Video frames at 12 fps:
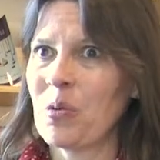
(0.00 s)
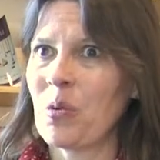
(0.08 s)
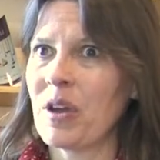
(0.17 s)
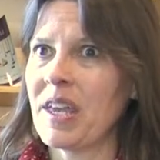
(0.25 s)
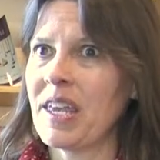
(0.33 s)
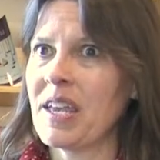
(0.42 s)

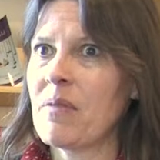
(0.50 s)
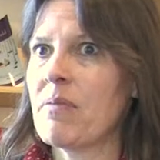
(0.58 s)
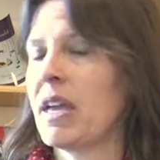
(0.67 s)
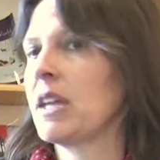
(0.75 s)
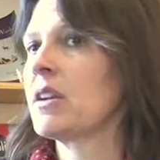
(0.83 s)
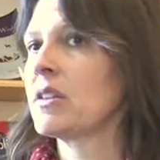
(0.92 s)
we
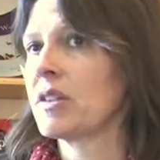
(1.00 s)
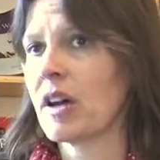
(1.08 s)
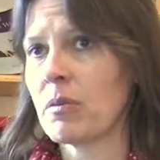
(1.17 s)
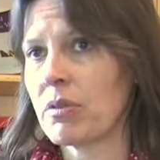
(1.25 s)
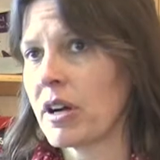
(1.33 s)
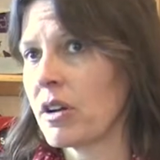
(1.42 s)
made it a
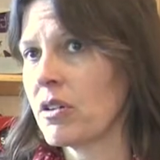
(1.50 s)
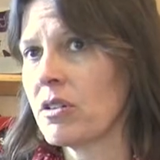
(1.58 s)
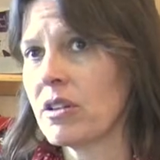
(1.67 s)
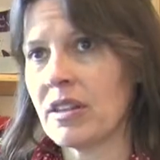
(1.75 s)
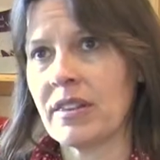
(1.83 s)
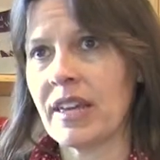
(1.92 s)
top
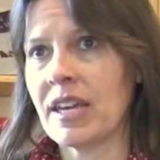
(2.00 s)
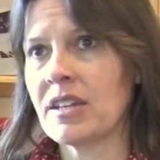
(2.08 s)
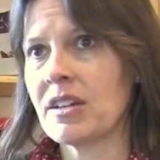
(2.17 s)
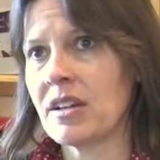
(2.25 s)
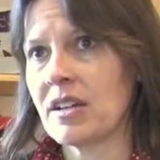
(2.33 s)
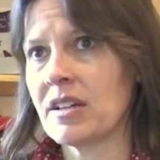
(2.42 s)
priority
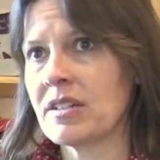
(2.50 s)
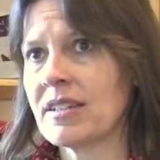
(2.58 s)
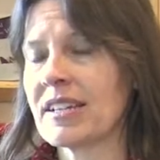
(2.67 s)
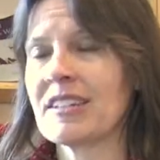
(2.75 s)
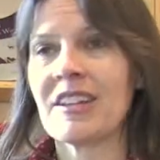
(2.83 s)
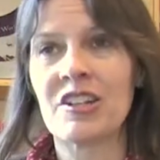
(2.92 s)
that
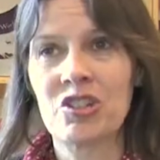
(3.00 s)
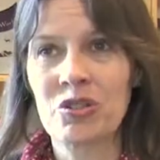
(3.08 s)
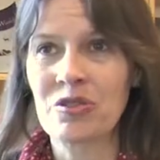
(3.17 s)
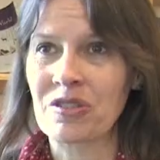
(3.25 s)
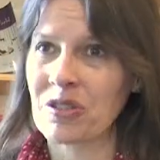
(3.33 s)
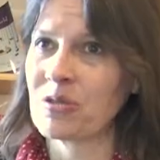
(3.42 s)
technological
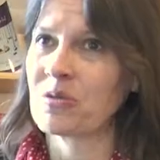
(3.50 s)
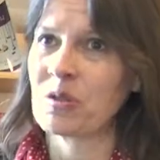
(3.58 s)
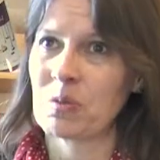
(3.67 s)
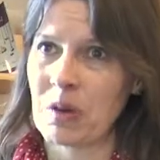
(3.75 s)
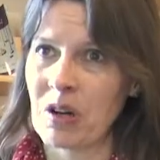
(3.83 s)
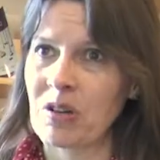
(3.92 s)
skills was
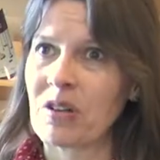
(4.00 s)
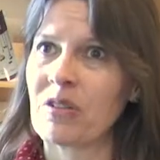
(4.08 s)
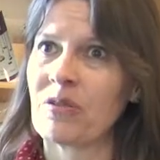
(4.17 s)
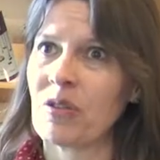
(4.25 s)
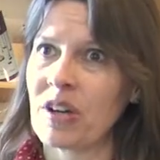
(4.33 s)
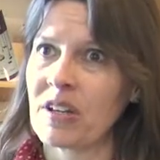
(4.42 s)
part
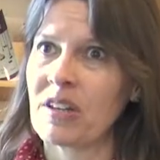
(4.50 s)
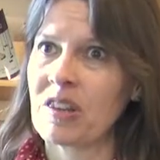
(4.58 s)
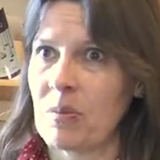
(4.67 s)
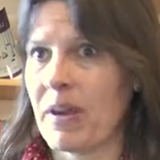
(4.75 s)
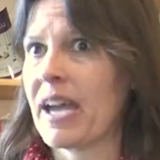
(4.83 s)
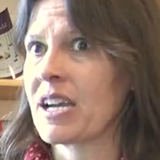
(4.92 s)
of what the
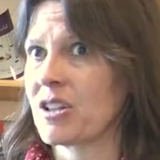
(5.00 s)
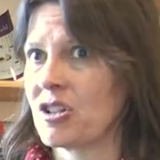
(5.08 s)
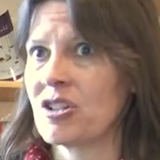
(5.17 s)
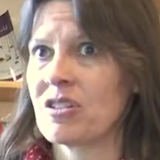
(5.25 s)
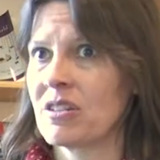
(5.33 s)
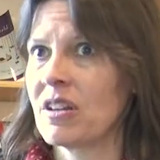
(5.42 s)

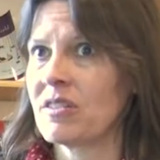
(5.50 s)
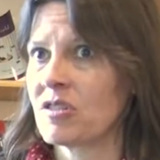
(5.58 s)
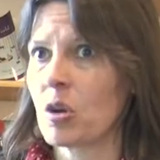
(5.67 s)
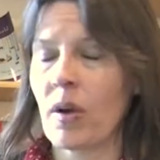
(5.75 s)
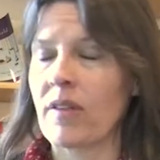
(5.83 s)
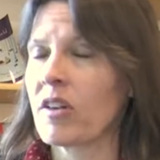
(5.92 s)
package,
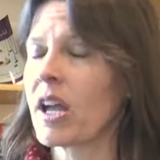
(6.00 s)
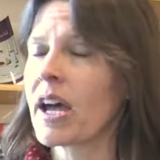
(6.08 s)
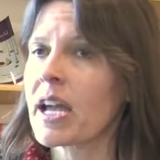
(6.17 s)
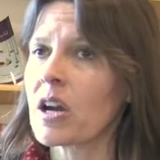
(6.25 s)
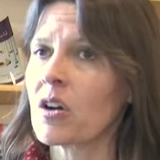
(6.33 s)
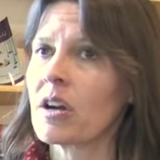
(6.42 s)
so every
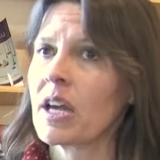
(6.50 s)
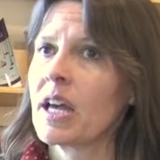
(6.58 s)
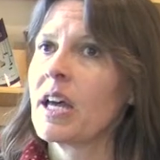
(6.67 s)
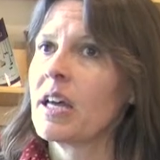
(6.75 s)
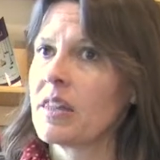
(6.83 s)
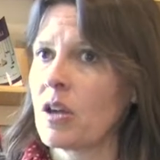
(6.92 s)
hire
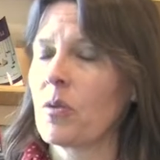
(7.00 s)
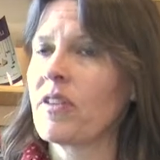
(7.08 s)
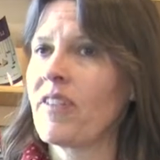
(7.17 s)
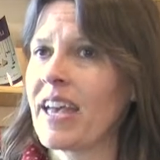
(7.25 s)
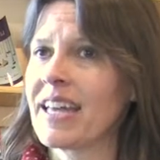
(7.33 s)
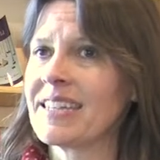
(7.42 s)
that we've
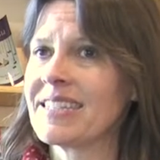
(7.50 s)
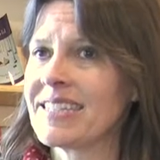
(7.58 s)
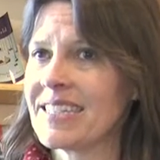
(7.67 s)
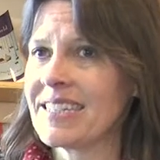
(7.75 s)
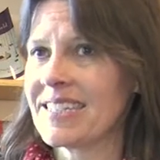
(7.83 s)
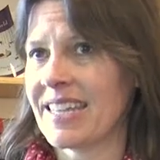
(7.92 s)
had
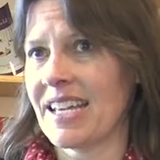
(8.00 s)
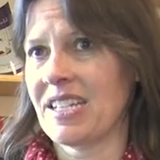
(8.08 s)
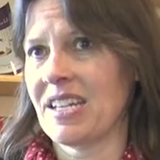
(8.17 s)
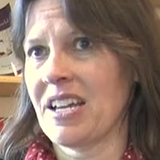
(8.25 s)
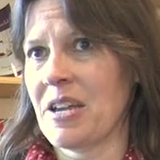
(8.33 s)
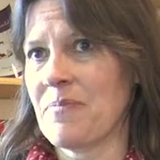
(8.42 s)
since that
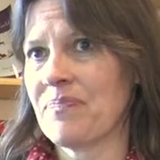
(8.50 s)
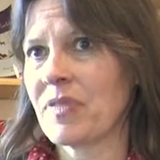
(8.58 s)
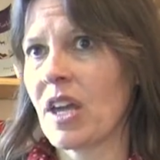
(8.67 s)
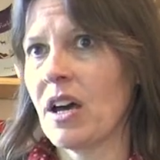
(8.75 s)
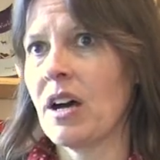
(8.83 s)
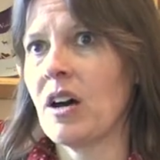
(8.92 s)
time,
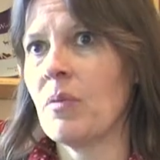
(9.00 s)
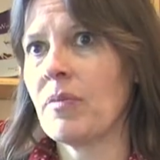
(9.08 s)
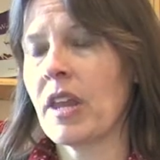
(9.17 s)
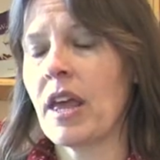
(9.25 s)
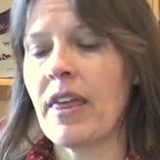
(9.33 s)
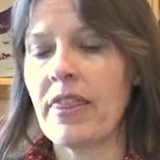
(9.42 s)

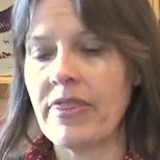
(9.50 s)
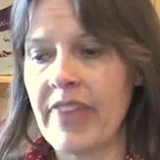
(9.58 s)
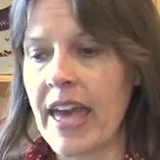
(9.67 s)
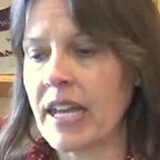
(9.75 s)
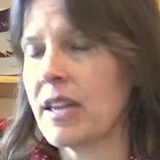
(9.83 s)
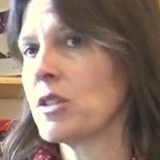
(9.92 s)

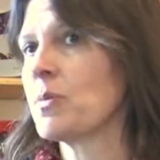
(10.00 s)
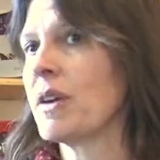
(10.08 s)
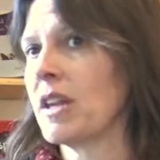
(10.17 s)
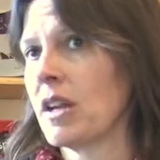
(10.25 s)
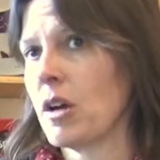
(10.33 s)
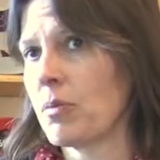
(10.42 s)
that has
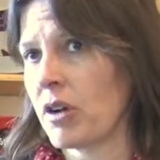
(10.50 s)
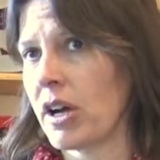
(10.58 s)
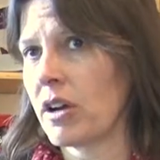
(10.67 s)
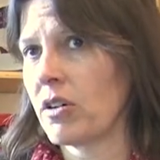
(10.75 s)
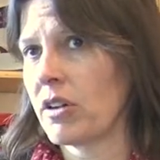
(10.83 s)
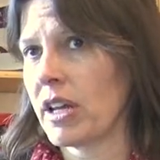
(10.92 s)
been a
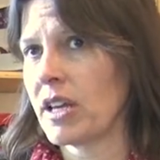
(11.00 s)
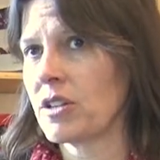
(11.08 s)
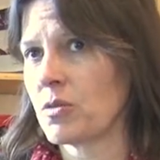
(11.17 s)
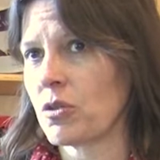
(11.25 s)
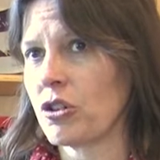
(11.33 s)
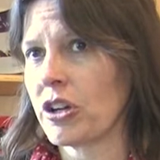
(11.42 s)
priority
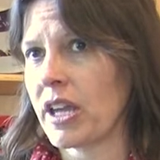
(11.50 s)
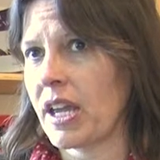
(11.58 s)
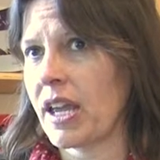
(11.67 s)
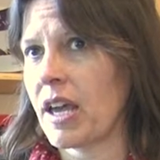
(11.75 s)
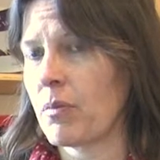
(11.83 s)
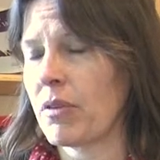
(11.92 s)
as we're
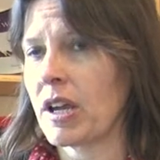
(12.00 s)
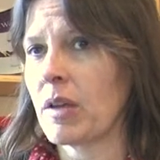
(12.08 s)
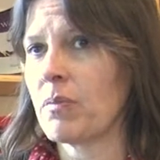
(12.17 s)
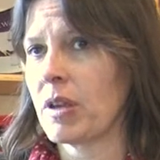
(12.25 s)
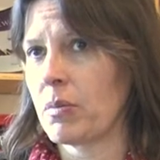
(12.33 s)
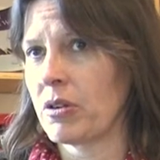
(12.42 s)
looking at bringing
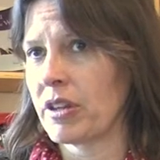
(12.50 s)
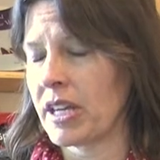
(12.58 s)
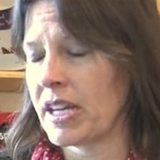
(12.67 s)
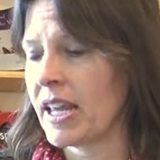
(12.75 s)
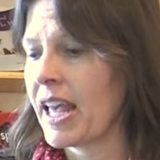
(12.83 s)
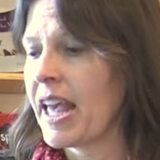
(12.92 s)
people
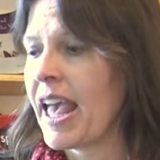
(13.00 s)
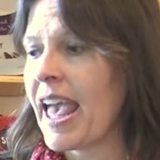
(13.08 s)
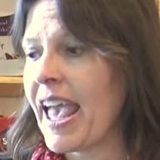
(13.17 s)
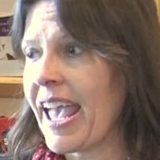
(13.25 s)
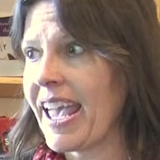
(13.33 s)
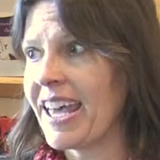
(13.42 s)
in.
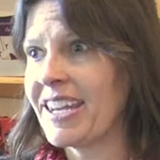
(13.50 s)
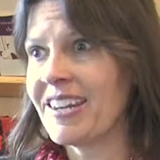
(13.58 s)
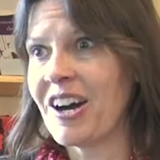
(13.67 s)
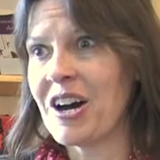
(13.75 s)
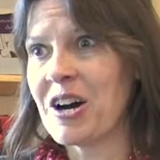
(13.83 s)
And